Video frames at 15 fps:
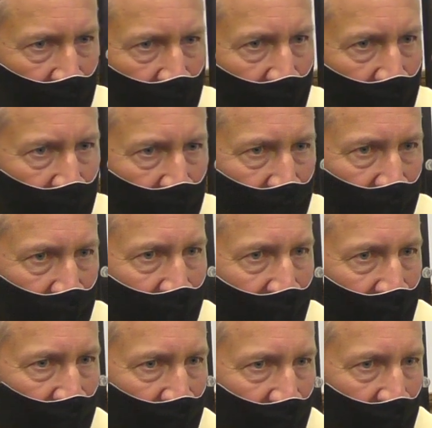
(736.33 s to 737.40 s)
so it's just a
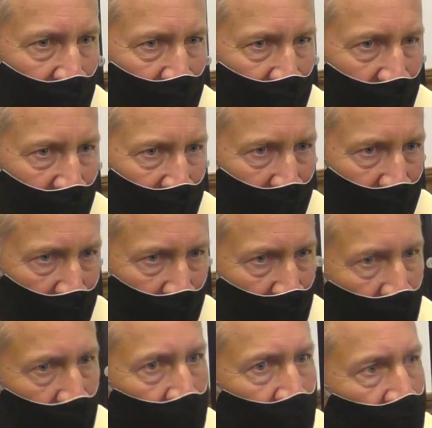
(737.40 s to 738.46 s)
matter of the contractor
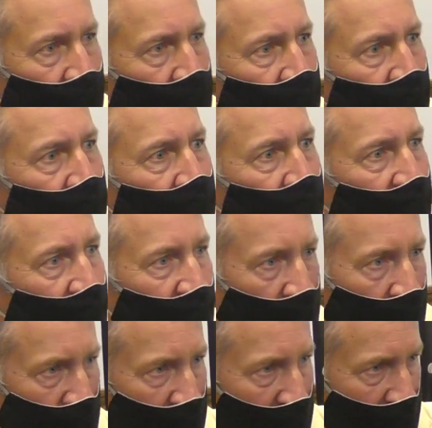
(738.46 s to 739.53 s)

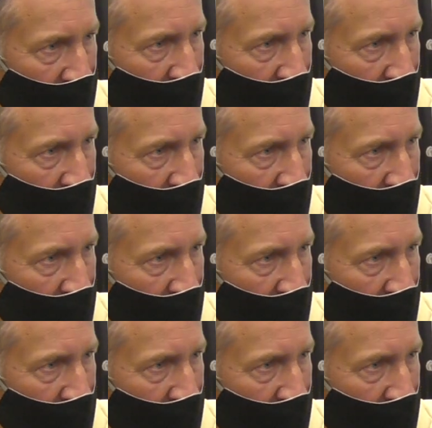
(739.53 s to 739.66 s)
getting on top of